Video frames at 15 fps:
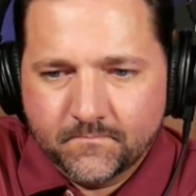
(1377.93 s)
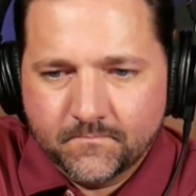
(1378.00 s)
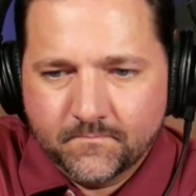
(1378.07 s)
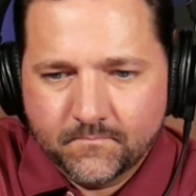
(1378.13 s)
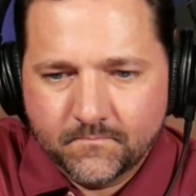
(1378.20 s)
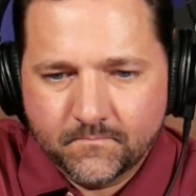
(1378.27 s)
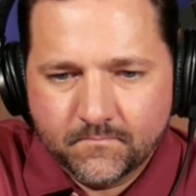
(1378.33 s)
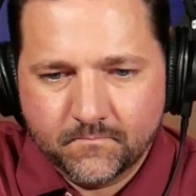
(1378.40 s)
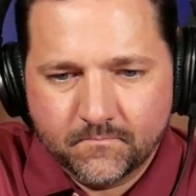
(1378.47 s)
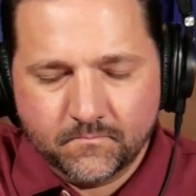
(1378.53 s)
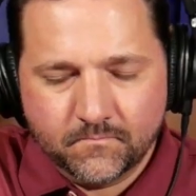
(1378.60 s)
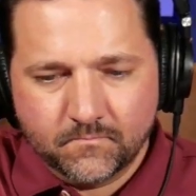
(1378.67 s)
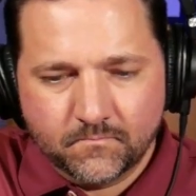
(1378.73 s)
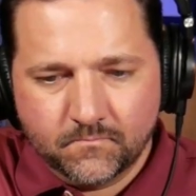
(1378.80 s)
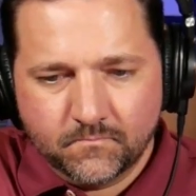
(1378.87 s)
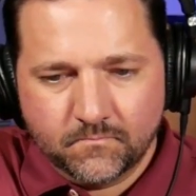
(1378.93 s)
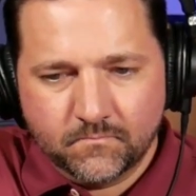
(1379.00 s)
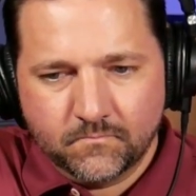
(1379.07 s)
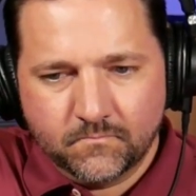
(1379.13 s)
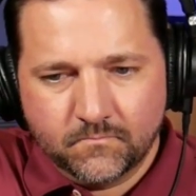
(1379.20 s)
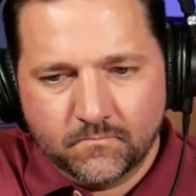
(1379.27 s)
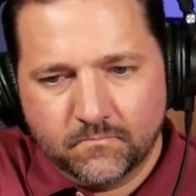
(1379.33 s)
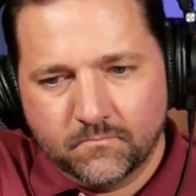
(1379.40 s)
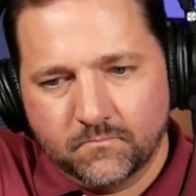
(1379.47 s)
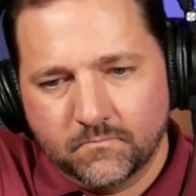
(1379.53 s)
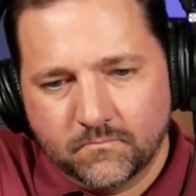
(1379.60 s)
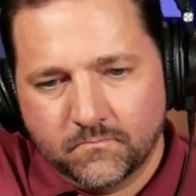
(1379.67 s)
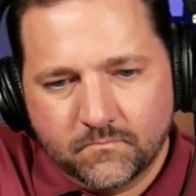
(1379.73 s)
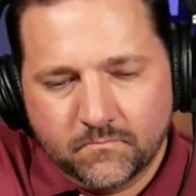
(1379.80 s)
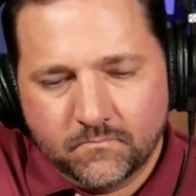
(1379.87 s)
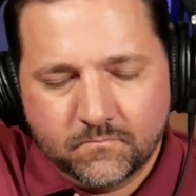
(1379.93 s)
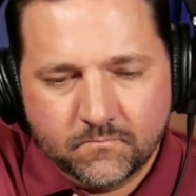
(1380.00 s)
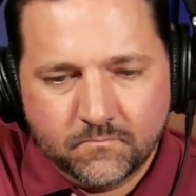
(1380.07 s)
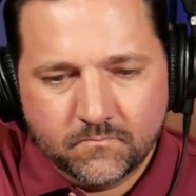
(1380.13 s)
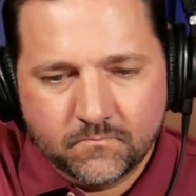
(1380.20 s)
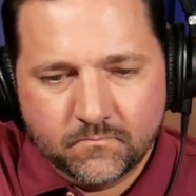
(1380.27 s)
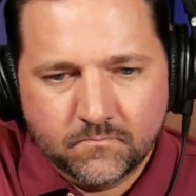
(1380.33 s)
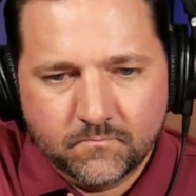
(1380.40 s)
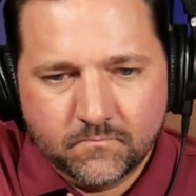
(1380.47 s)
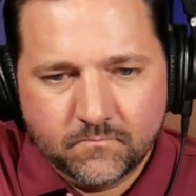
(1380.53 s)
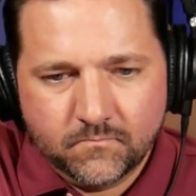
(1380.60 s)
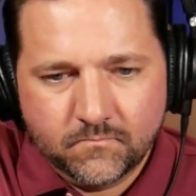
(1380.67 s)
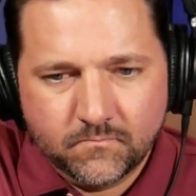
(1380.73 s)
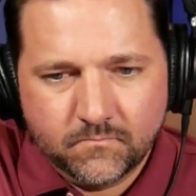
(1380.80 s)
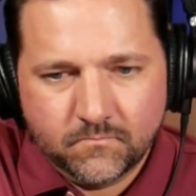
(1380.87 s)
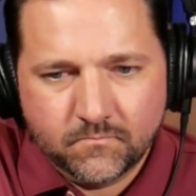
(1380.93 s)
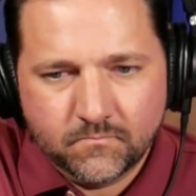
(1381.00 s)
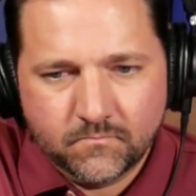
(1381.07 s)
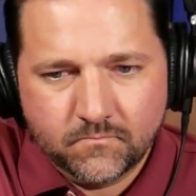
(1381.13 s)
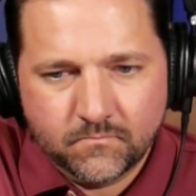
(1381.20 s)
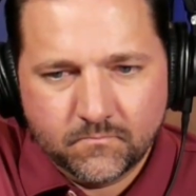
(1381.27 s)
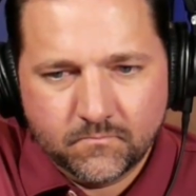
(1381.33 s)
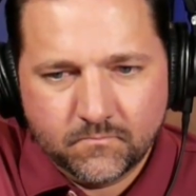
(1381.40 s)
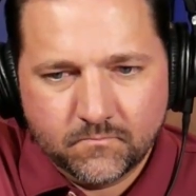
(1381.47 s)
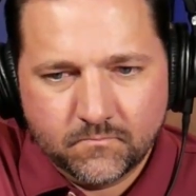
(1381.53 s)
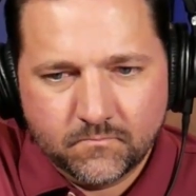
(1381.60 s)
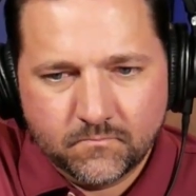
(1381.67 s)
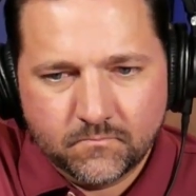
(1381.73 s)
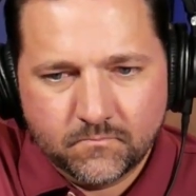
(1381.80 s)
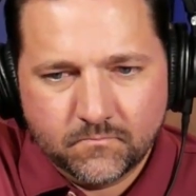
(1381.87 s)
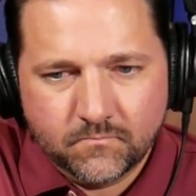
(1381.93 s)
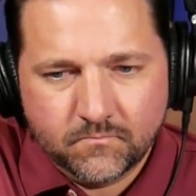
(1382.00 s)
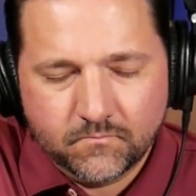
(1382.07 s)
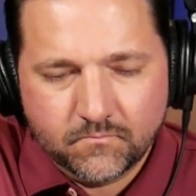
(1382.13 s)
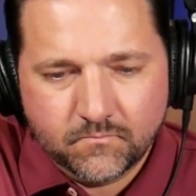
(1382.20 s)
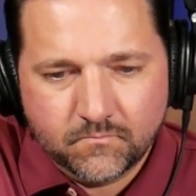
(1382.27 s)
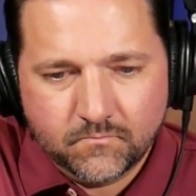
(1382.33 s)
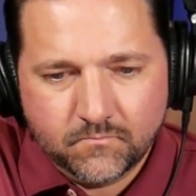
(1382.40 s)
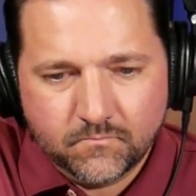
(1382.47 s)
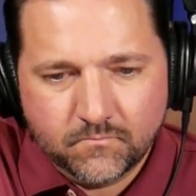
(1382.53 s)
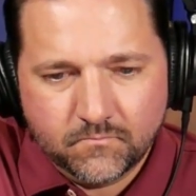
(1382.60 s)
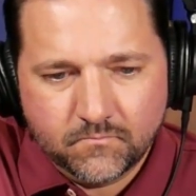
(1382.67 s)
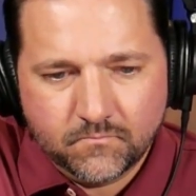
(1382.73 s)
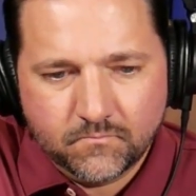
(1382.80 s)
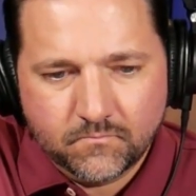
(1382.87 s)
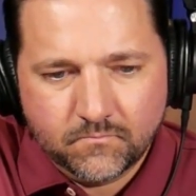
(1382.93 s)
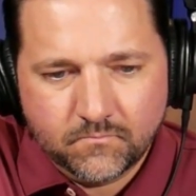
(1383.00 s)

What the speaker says: (not speaking)